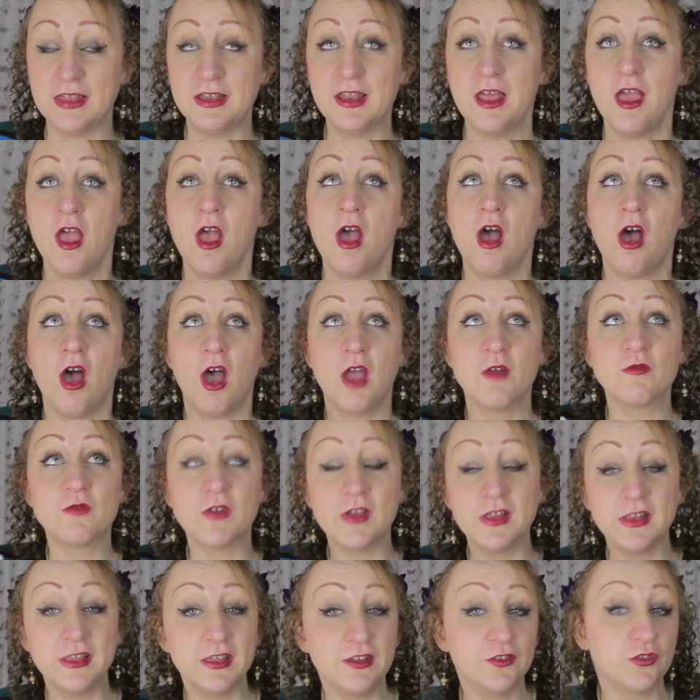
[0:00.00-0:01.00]
and I
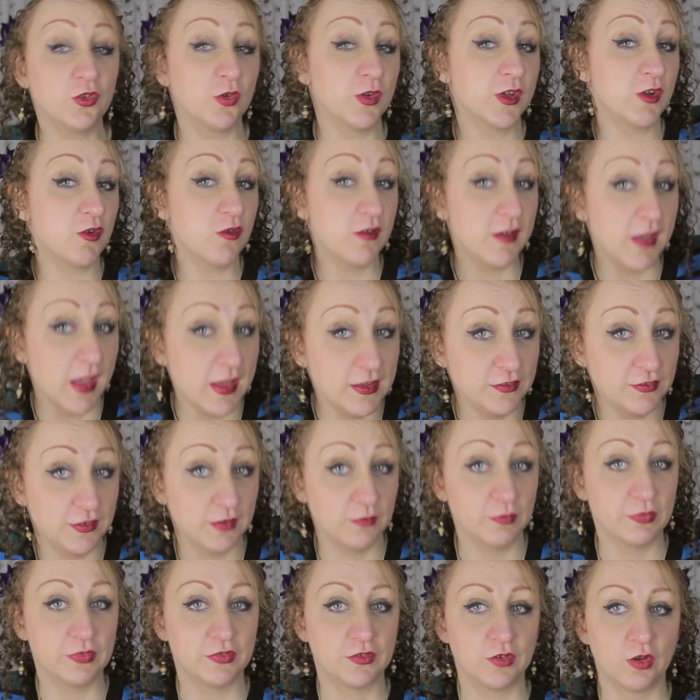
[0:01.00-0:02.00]
really enjoy
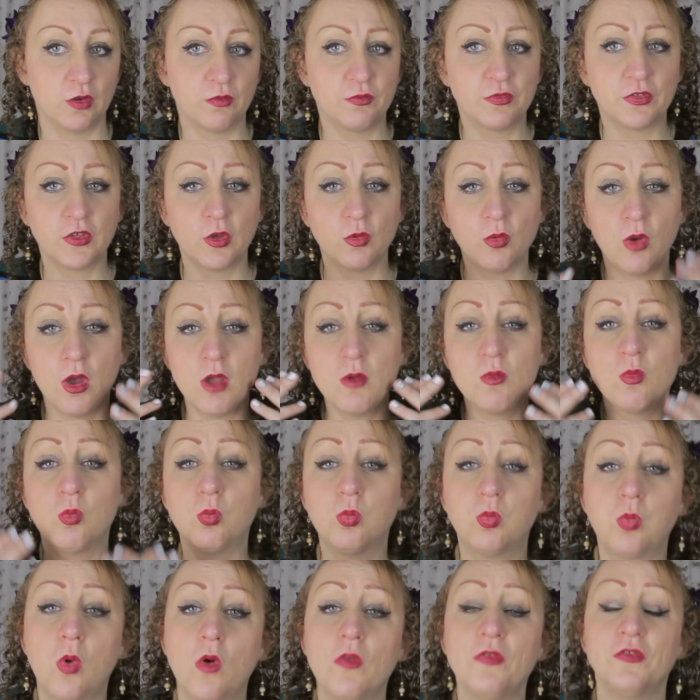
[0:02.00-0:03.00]
creative stuff, so I
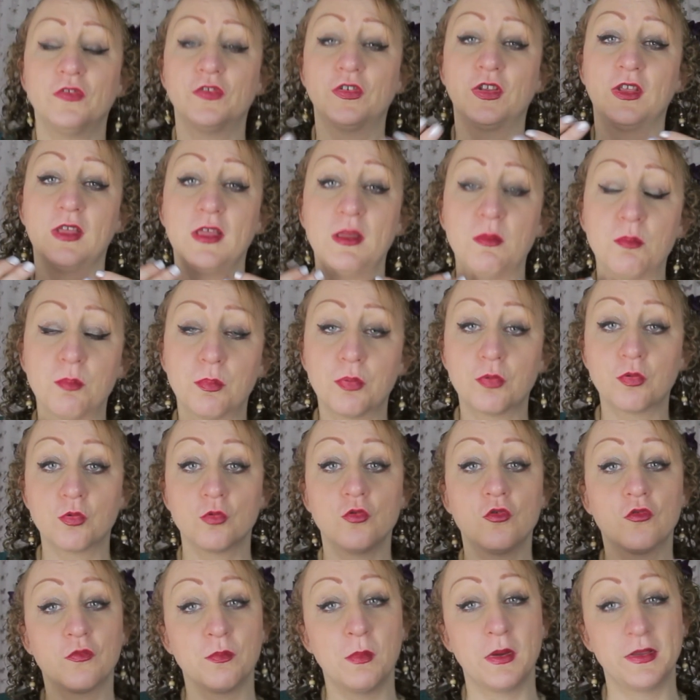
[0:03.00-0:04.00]
want to
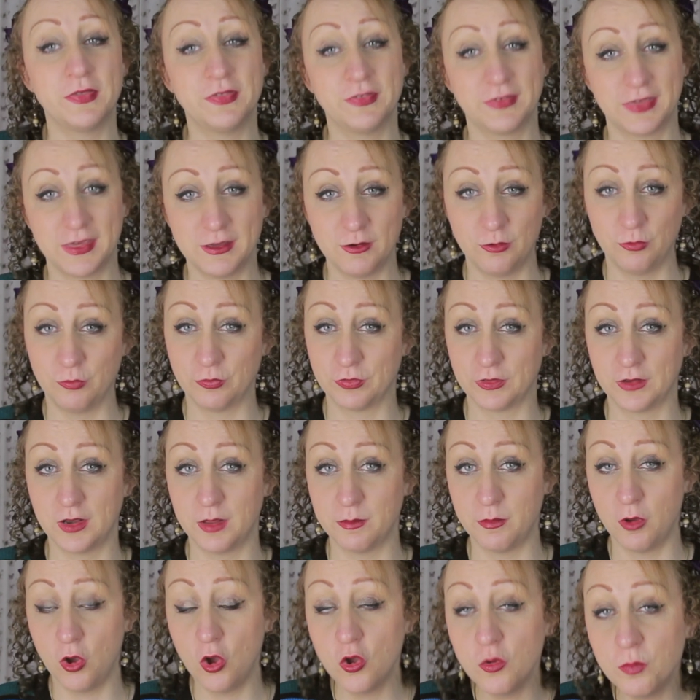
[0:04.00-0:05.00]
improve my skills and
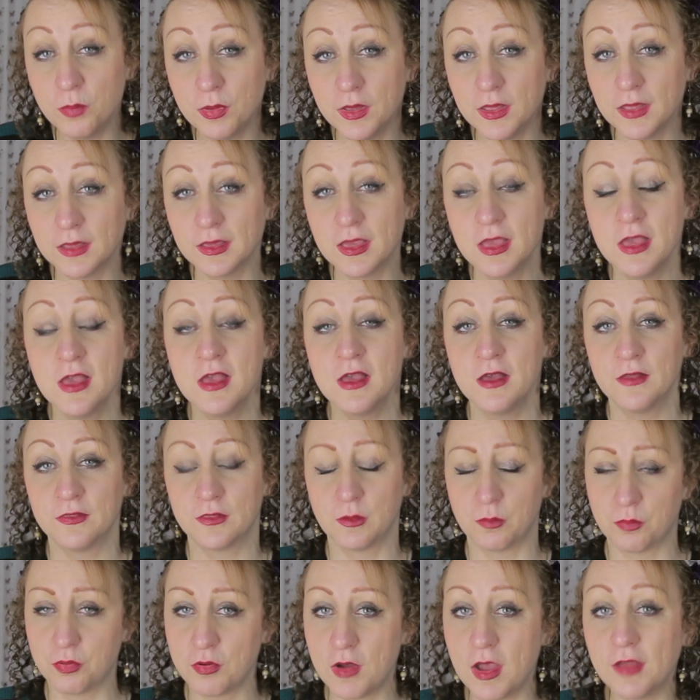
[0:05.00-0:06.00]
I'm hoping
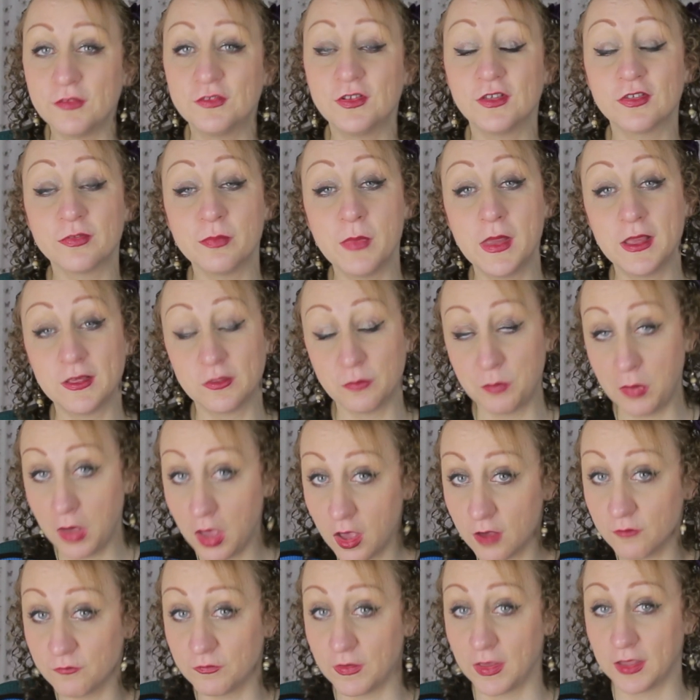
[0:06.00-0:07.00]
that practice makes
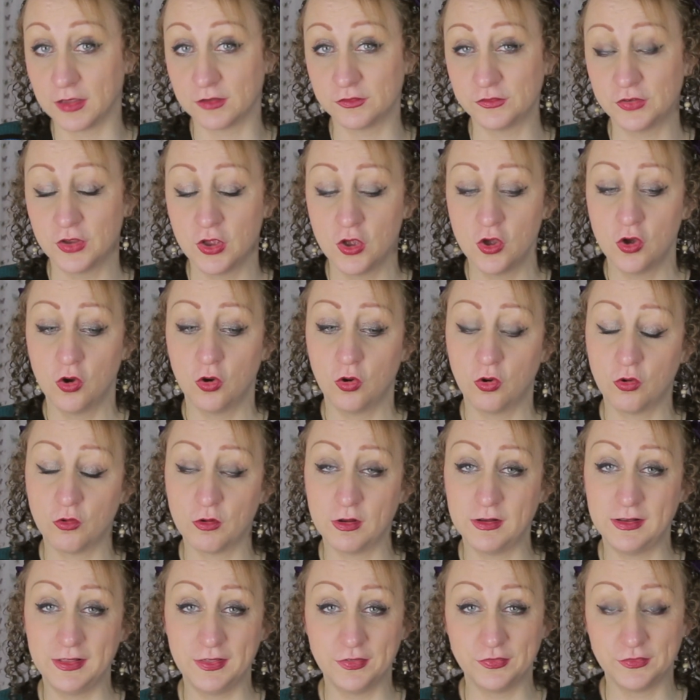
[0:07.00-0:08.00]
perfect,
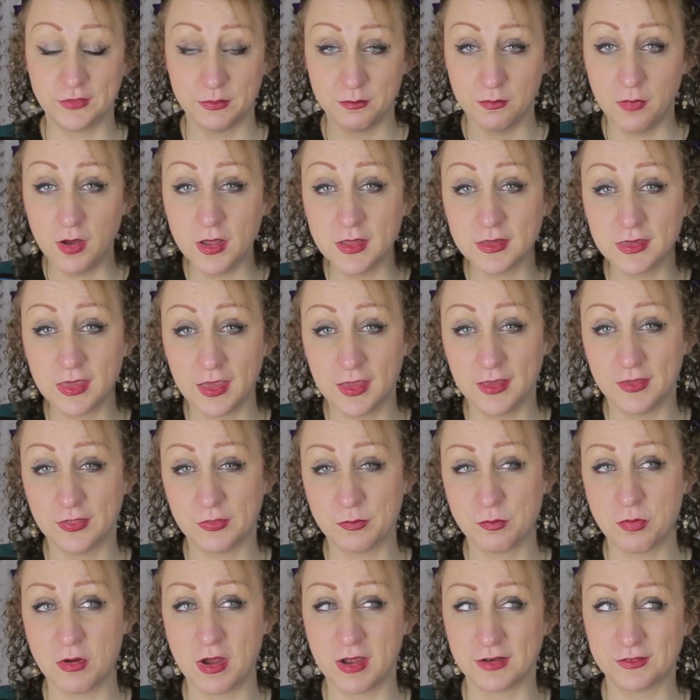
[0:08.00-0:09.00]
or at least in my
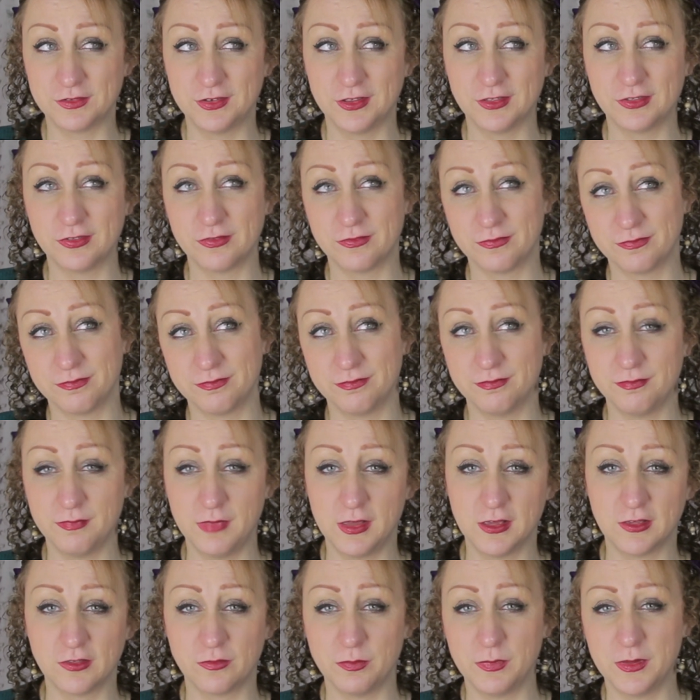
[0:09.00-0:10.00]
case, practice
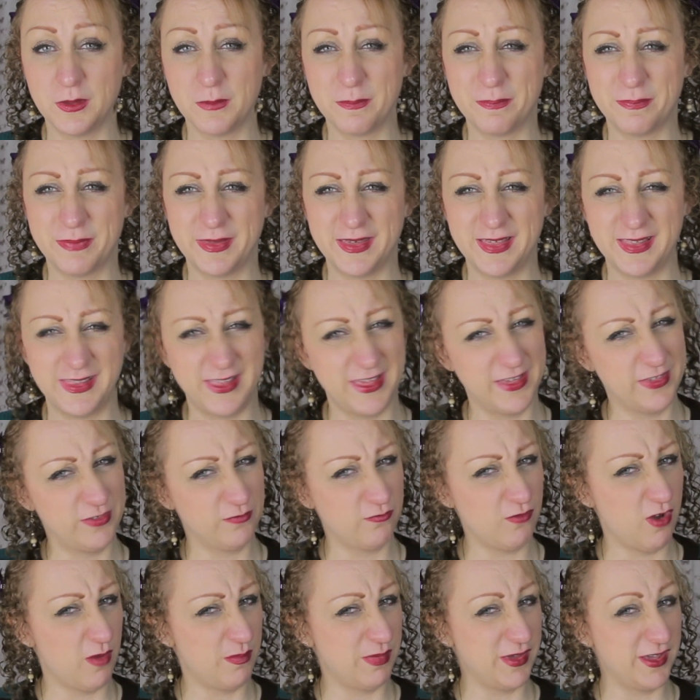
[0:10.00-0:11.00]
makes me a bit
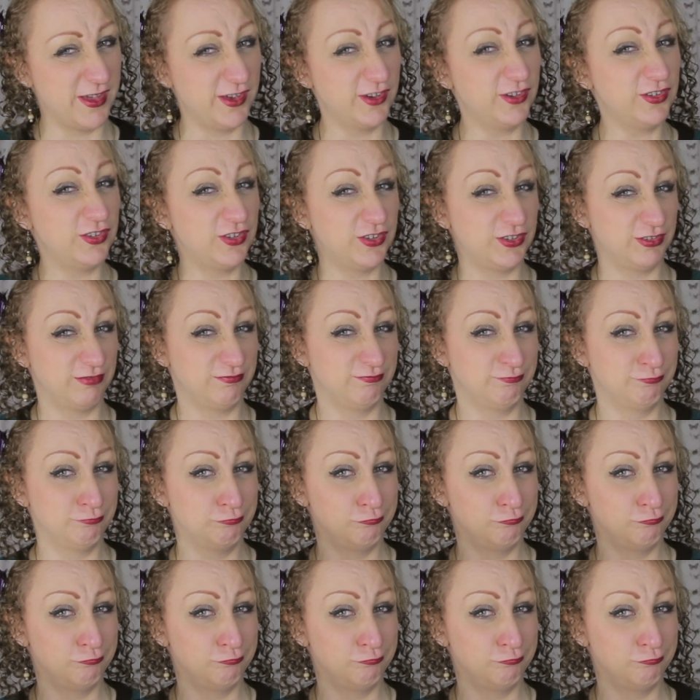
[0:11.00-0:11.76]
less rubbish.